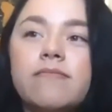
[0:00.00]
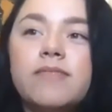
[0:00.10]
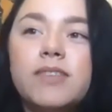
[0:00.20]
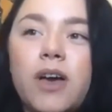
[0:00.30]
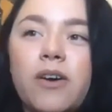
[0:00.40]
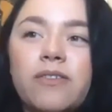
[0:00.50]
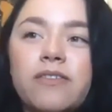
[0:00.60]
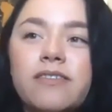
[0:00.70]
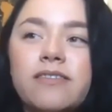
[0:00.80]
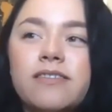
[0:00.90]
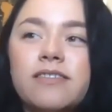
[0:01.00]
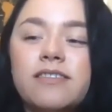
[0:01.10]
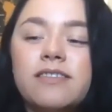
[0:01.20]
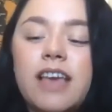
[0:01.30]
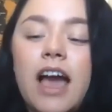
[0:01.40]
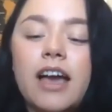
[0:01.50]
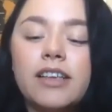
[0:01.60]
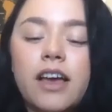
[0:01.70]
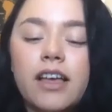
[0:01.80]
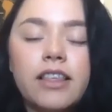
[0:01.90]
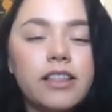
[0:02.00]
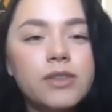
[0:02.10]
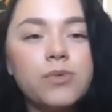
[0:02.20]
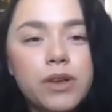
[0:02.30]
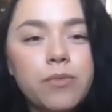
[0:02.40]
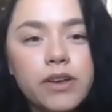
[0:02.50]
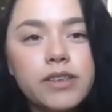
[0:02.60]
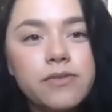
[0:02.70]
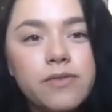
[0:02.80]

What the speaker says: So yeah, I think that's really impressive.